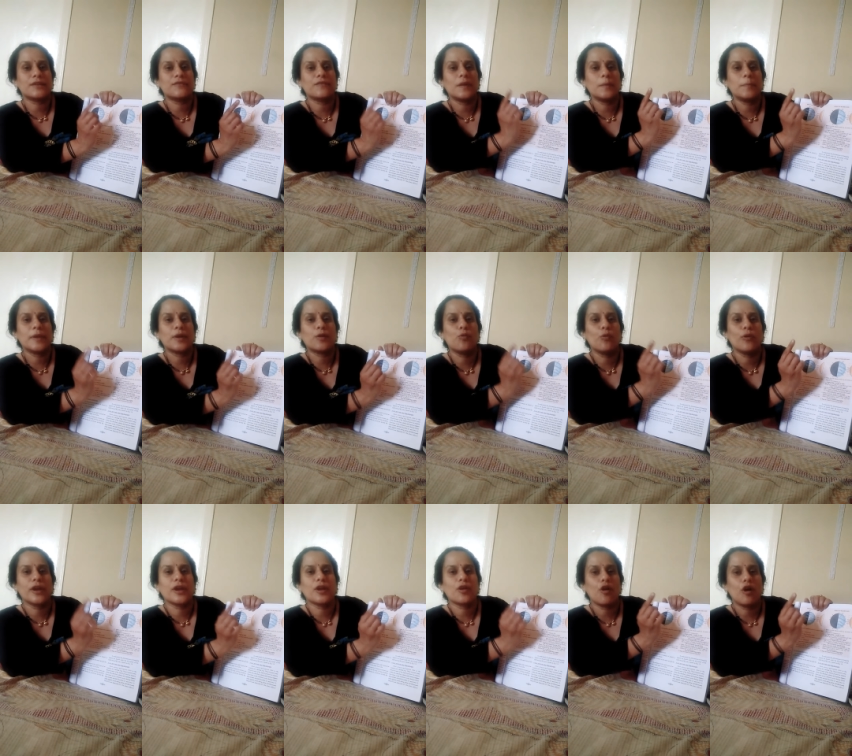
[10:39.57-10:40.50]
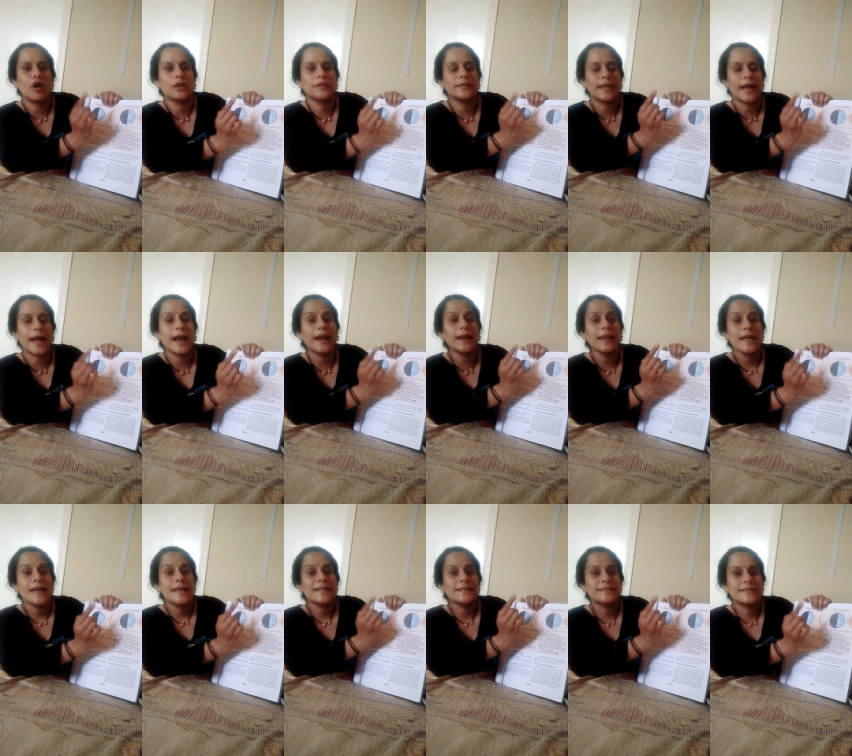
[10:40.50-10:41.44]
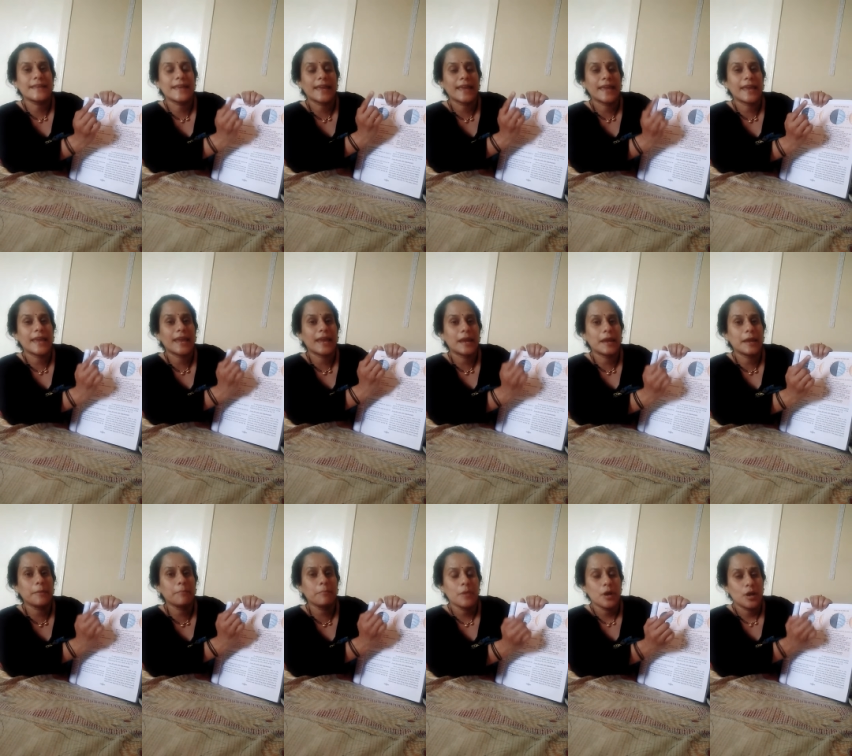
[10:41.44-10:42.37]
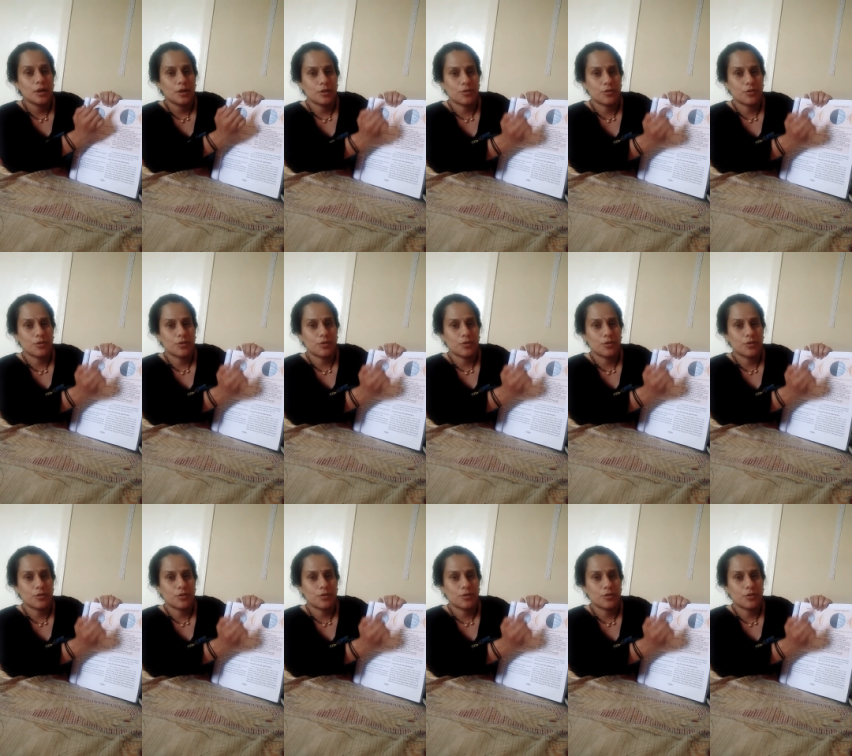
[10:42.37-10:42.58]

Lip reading: it will be going on that same